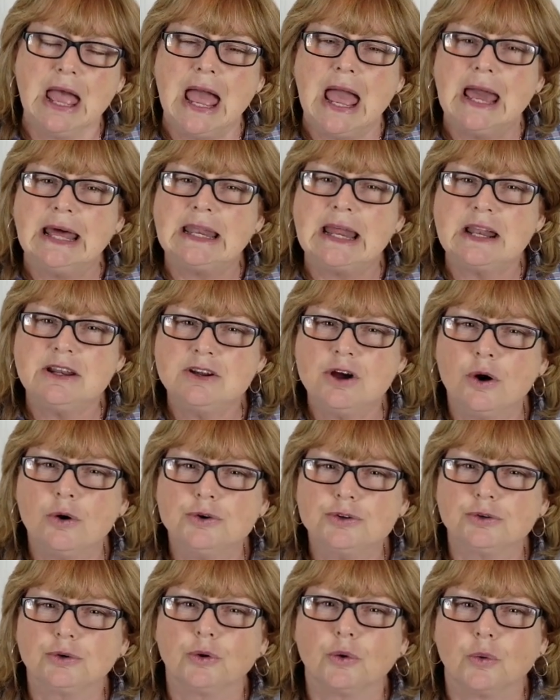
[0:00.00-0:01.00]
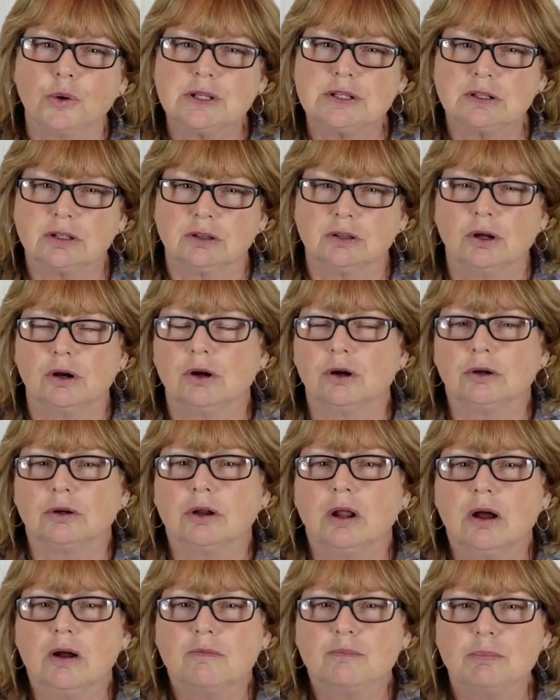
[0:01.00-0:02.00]
And I know you're going to learn
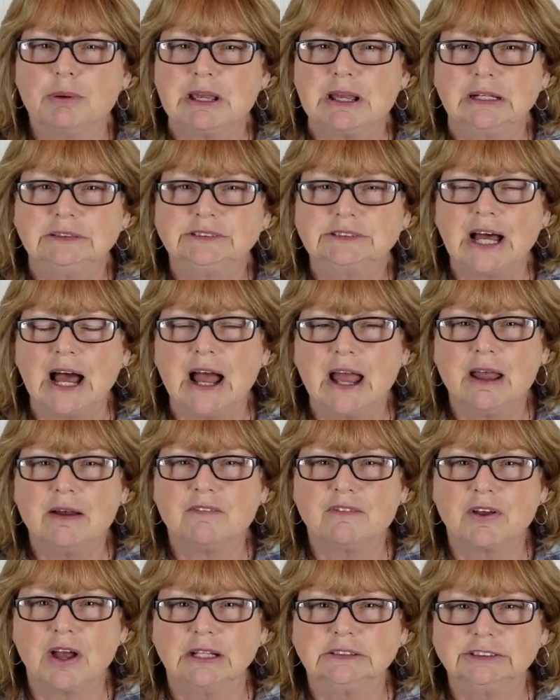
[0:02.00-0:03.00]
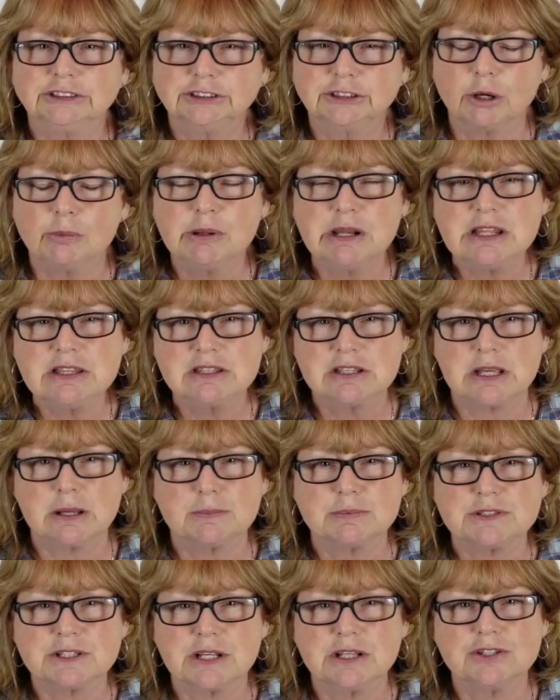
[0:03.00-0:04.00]
because I have got so many
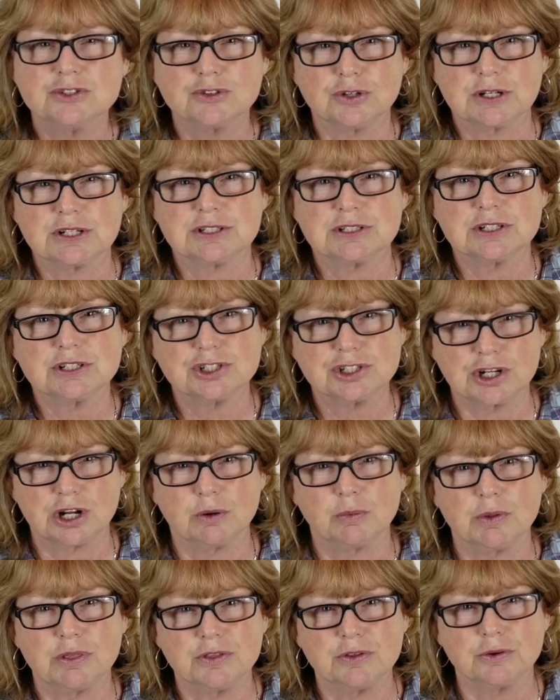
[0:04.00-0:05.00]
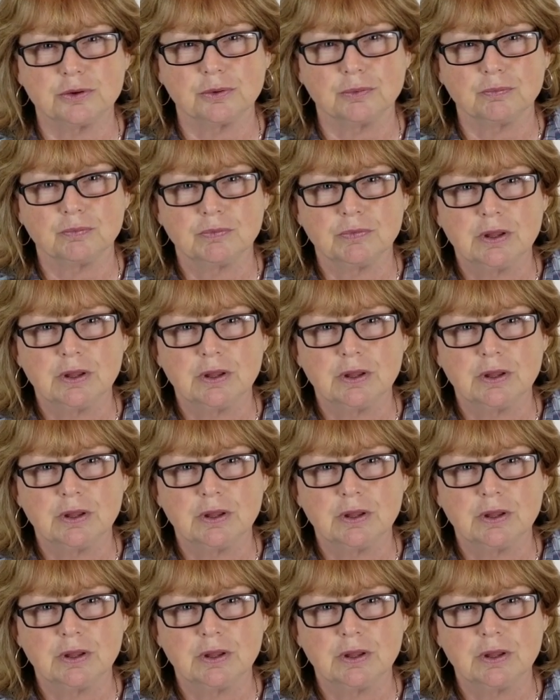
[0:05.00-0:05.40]
tips and tricks to share with you.